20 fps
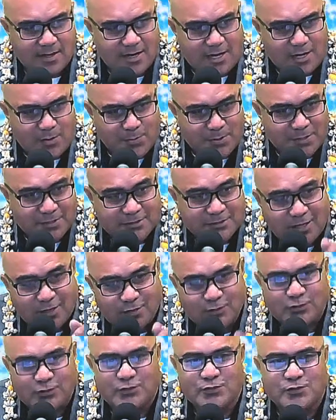I want to
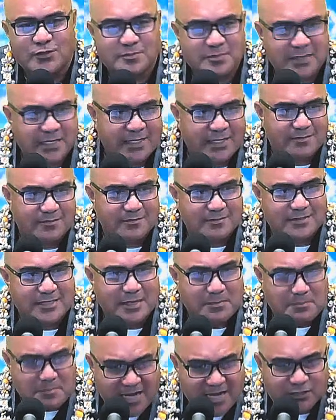talk to you about
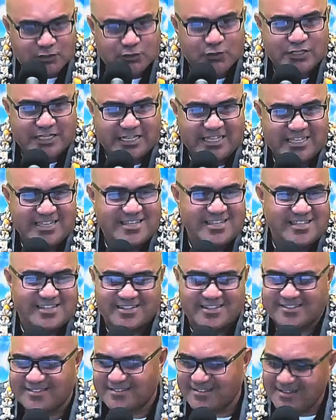the master key.
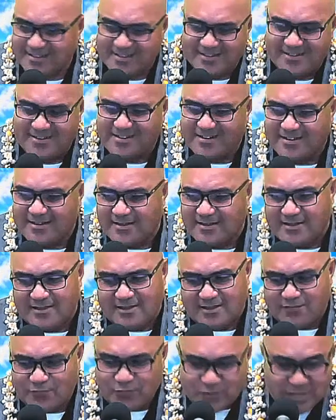
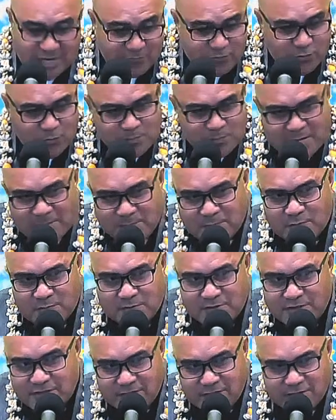If you have your Bible
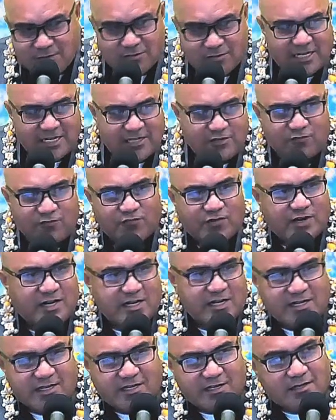with you, then you
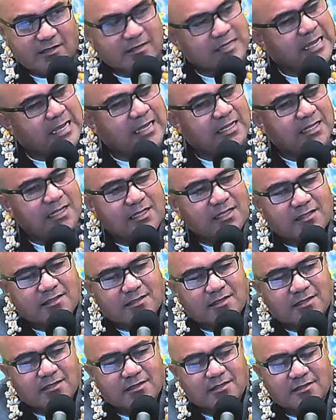find that
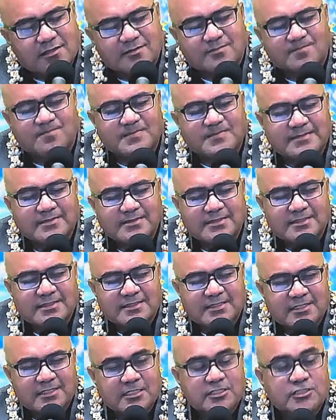in
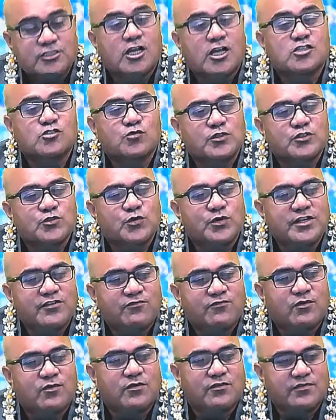Joshua
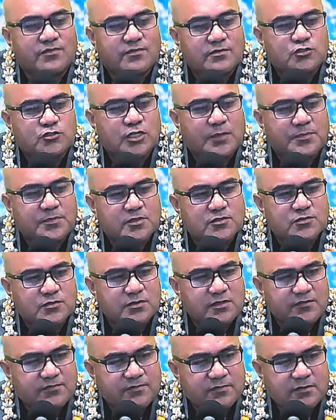24, chapter
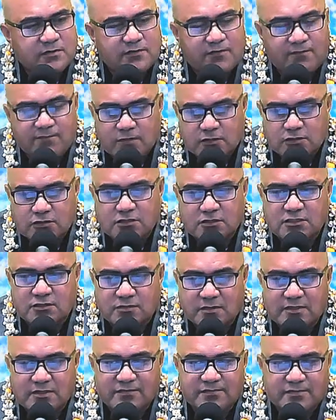24, verses
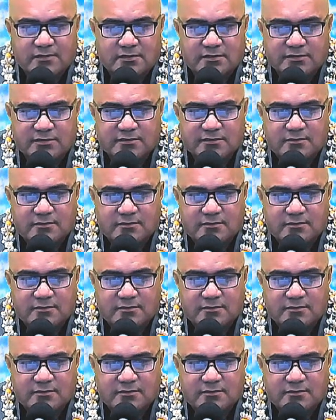24.